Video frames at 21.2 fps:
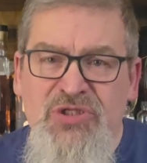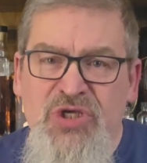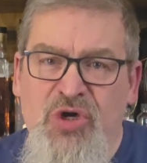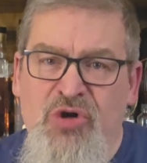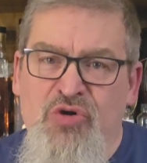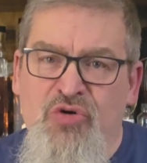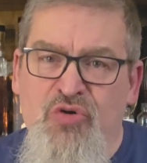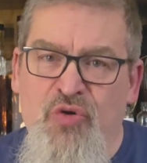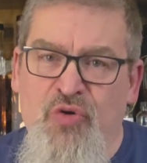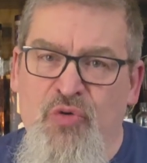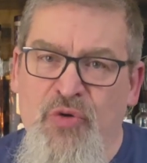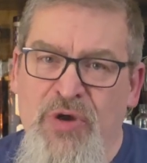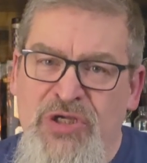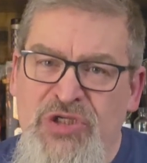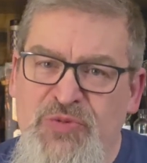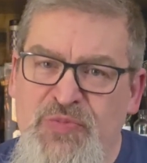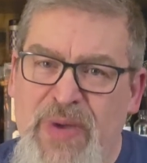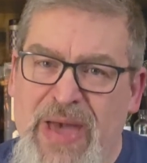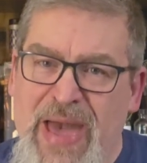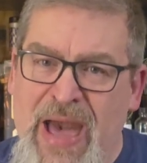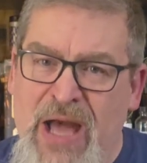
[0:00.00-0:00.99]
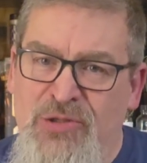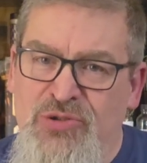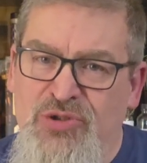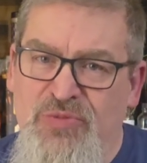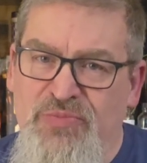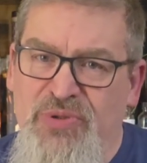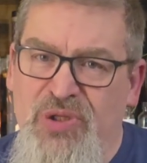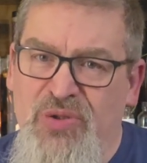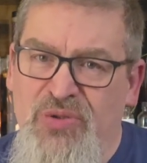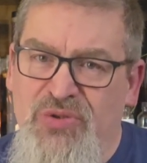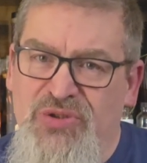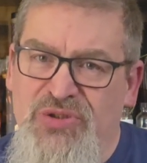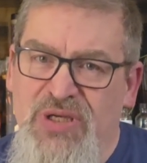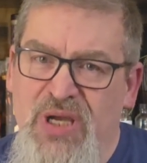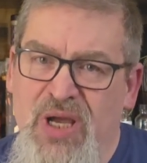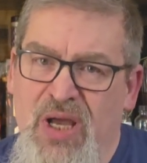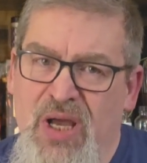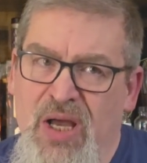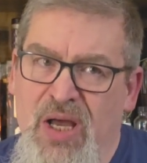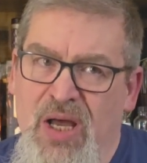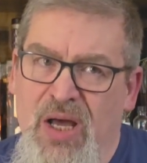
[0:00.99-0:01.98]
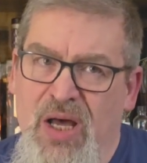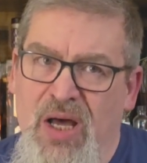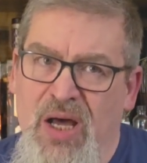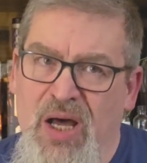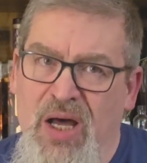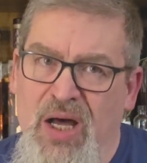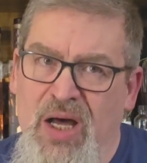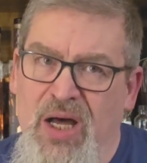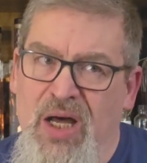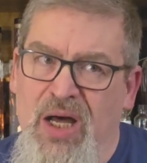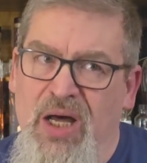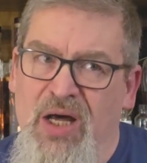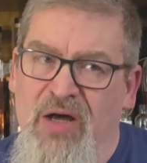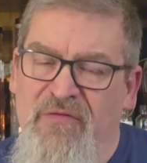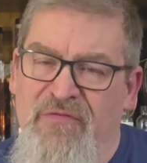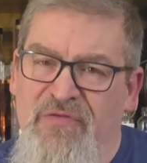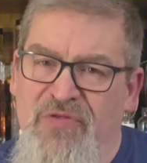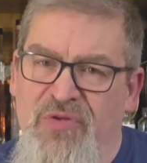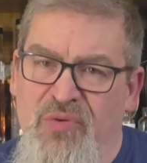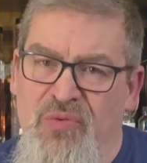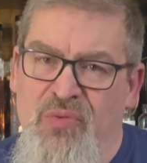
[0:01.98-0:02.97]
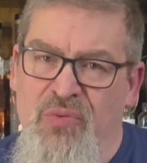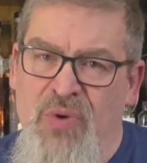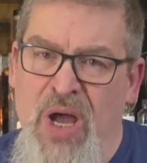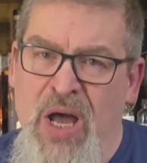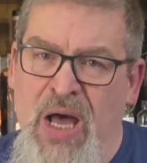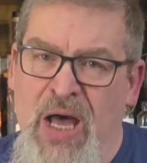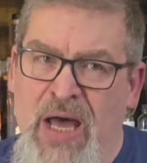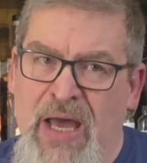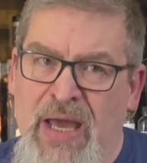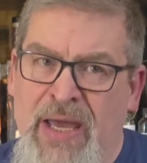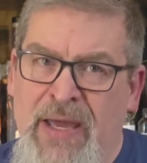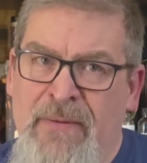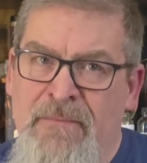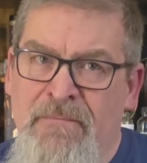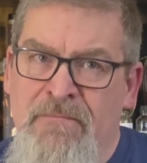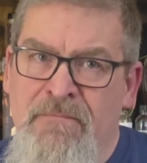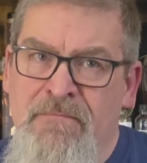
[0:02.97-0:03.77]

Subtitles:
crisp attributes of the rye,